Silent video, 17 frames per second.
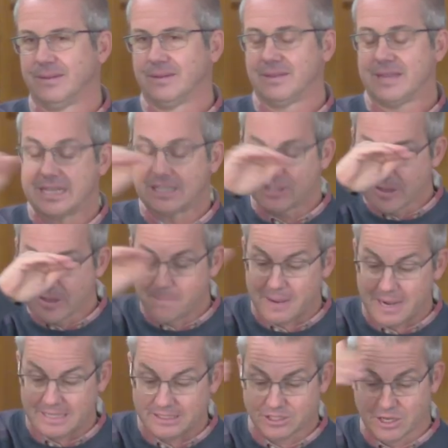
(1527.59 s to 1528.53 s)
That's the
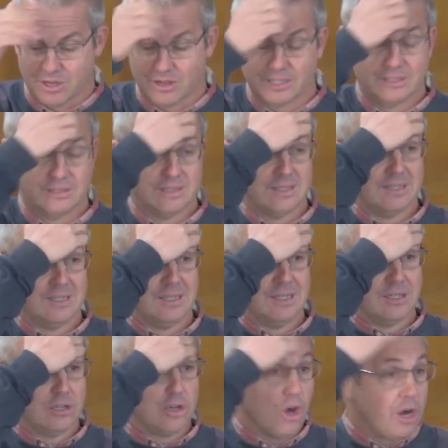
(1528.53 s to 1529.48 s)
baseline.
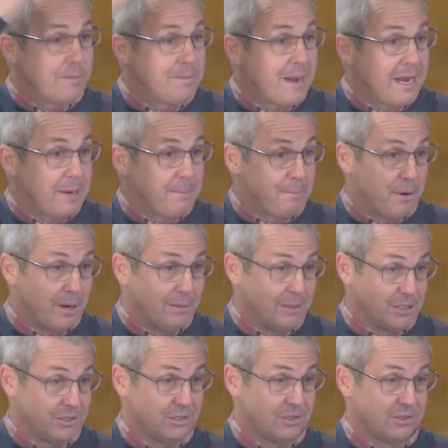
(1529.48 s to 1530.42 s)
God made a
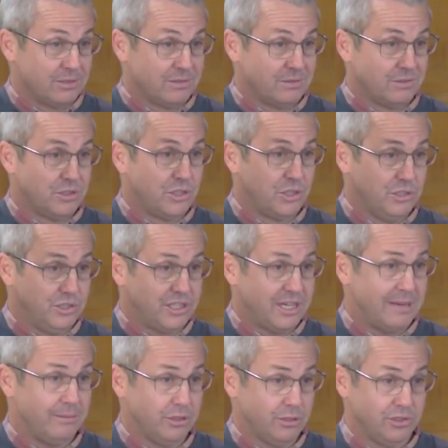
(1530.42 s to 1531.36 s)
promise to
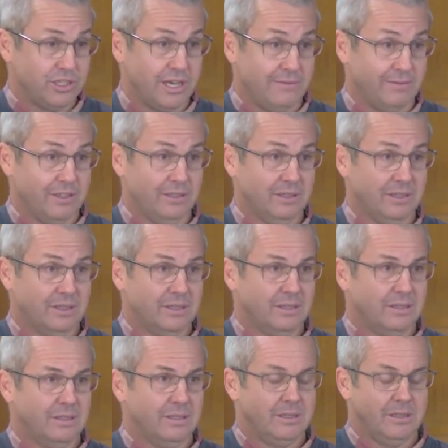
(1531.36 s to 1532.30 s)
Samuel 7,
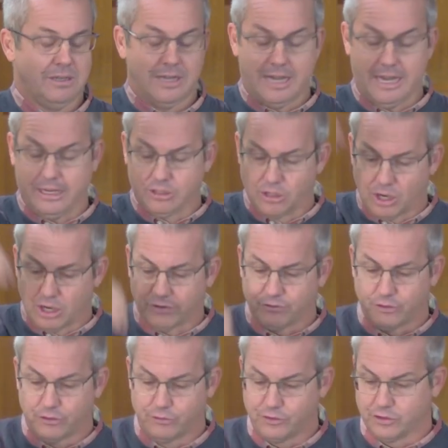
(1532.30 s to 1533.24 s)
and God
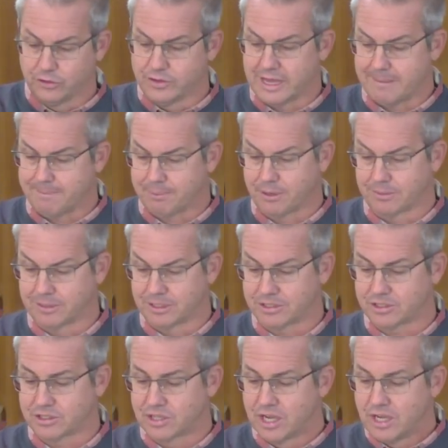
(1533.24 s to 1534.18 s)
fulfilled that
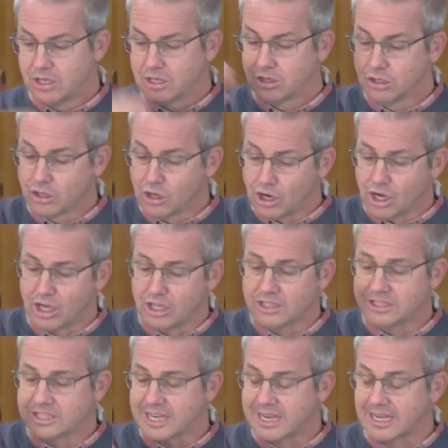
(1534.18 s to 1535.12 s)
promise.
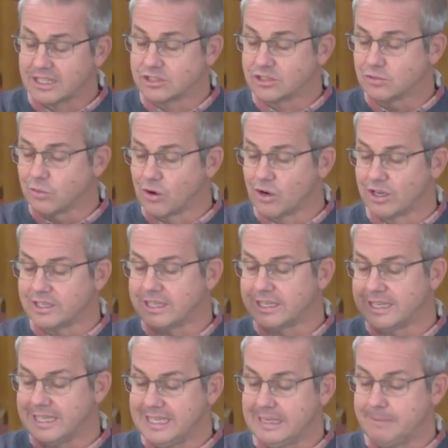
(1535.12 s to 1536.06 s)
God does what
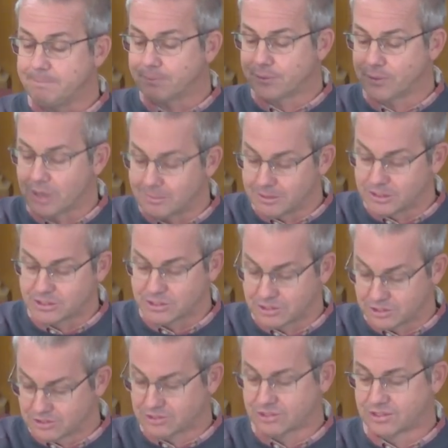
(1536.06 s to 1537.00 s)
he
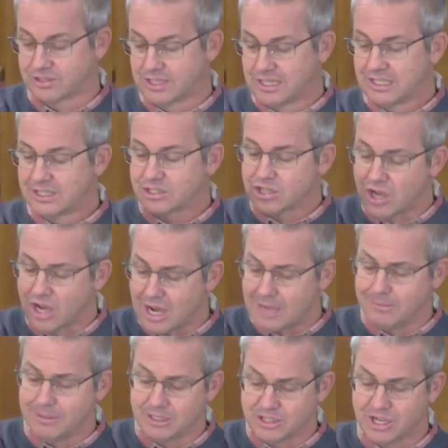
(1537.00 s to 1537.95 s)
promises
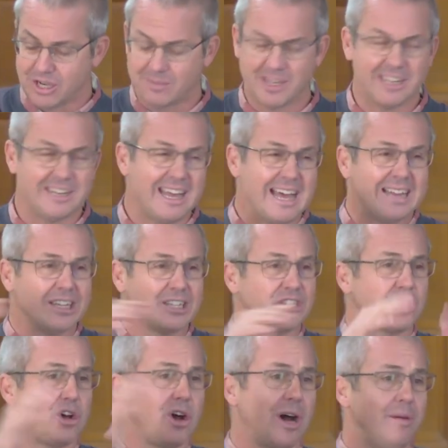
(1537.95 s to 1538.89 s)
time and time again. Now the
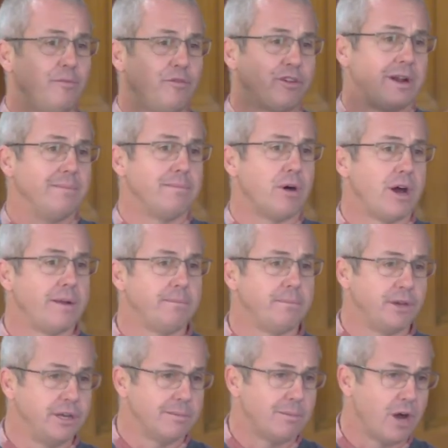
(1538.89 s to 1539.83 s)
time frame mightn't
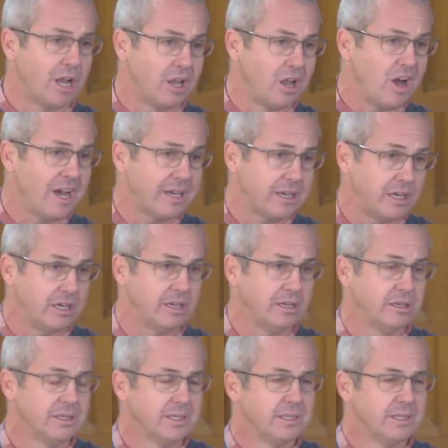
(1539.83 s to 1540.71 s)
be to my liking,